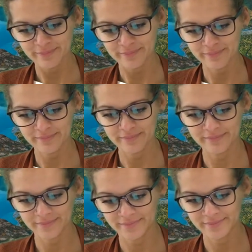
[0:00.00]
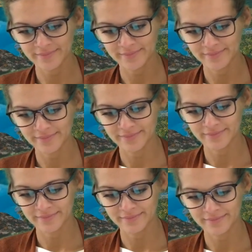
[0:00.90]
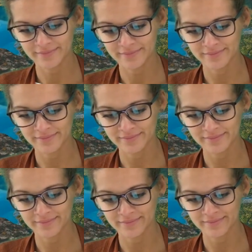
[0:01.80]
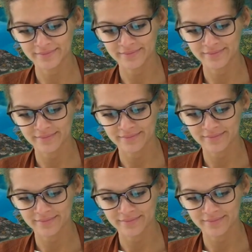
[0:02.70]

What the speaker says: (silent)